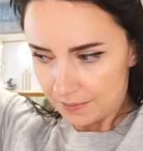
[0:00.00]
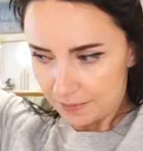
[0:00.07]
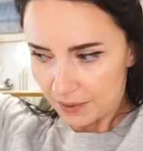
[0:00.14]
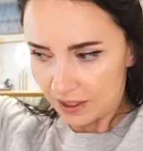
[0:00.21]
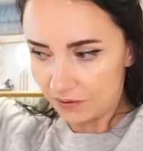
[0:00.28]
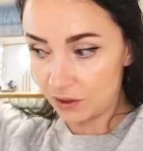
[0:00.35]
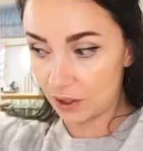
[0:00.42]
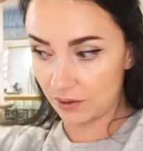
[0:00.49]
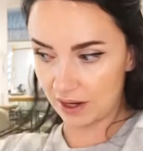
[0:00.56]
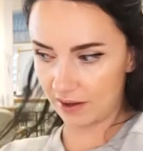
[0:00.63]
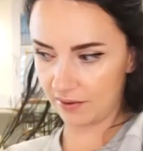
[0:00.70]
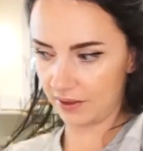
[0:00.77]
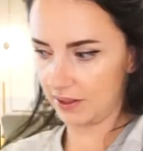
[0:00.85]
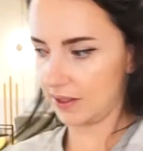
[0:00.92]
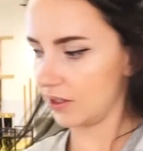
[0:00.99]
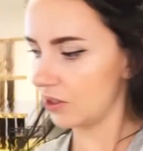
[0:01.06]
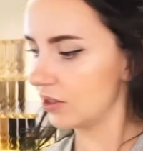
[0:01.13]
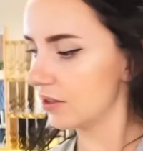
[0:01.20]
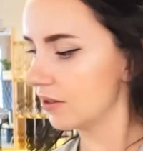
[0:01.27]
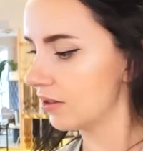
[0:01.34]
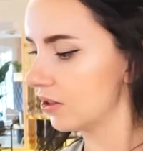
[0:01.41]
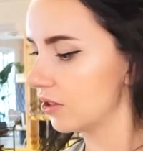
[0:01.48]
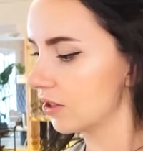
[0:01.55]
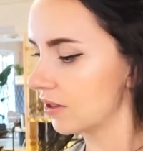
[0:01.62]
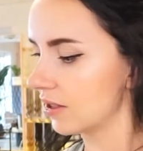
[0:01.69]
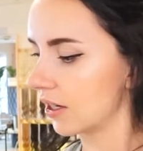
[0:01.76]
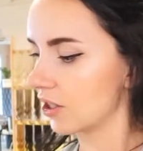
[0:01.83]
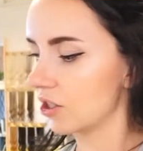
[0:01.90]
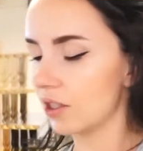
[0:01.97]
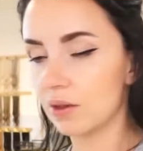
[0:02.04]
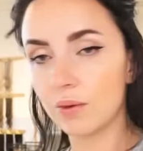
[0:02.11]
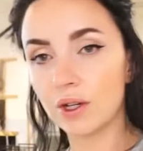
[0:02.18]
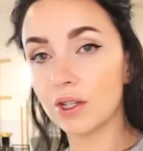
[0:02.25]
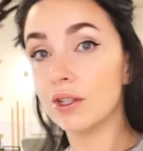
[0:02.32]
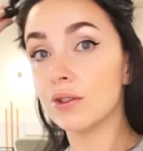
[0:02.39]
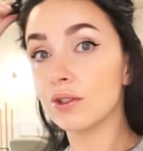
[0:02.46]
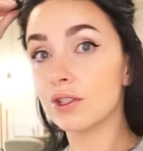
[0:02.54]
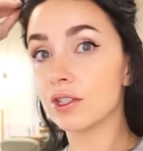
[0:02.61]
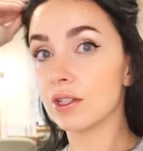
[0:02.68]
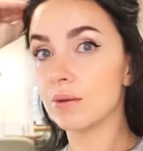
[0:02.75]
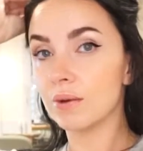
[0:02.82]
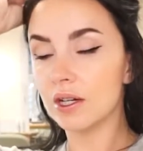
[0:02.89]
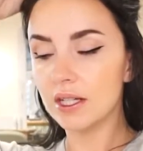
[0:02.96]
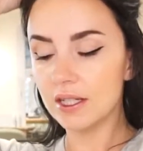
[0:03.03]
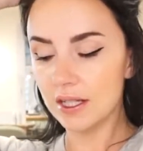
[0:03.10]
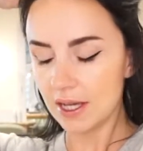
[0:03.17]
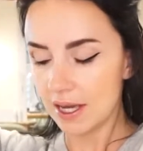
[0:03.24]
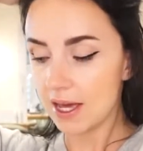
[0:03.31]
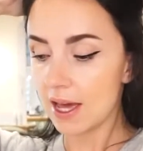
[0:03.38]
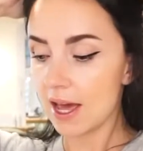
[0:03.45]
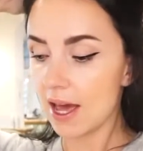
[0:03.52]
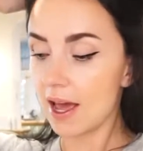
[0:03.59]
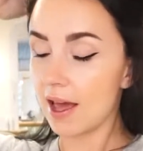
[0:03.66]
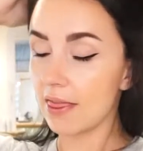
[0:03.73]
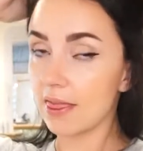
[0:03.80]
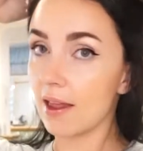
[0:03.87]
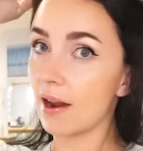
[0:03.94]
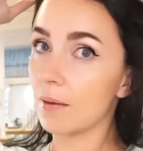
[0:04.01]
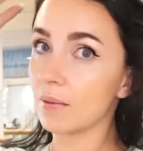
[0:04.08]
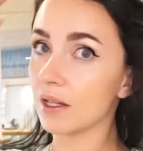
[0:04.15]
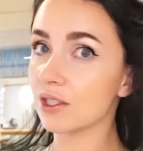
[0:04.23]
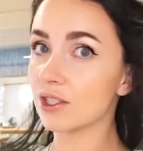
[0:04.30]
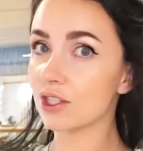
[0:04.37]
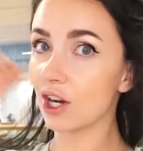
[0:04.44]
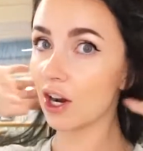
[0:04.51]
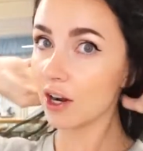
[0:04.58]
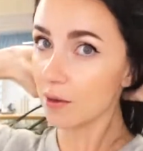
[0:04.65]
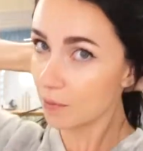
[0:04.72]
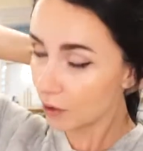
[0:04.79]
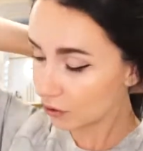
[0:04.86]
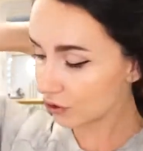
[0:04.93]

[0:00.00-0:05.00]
but if you don't have extensions, just section it where you usually would. And then I'm gonna start blow